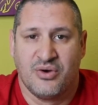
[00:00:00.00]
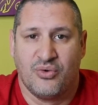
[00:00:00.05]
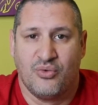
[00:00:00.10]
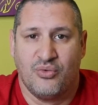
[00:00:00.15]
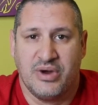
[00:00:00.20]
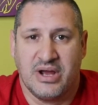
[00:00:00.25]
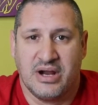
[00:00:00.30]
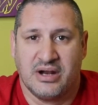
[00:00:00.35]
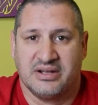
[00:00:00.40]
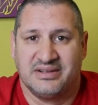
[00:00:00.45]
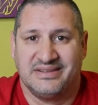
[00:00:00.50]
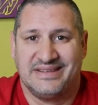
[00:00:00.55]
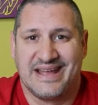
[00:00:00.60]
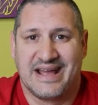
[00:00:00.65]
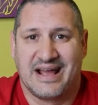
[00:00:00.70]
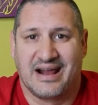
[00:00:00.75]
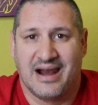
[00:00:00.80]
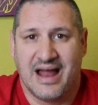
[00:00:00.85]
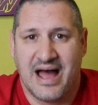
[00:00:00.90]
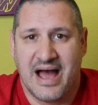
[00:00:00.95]
will
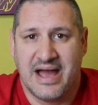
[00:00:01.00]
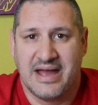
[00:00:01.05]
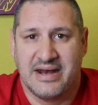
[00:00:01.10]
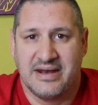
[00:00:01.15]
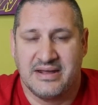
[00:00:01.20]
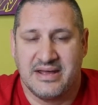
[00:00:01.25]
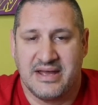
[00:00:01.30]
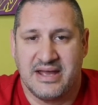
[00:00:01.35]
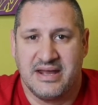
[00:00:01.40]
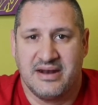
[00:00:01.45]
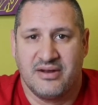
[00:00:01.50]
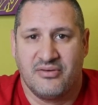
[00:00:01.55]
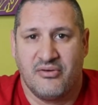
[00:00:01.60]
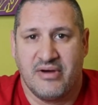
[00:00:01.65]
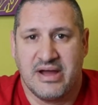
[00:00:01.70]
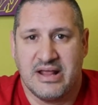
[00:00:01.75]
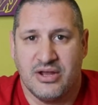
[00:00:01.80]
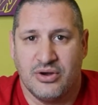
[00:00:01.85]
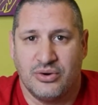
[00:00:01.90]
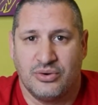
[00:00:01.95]
decline in
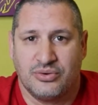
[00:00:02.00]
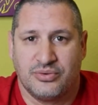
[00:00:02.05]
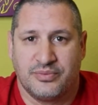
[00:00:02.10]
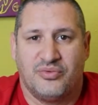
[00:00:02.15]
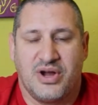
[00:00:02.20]
value.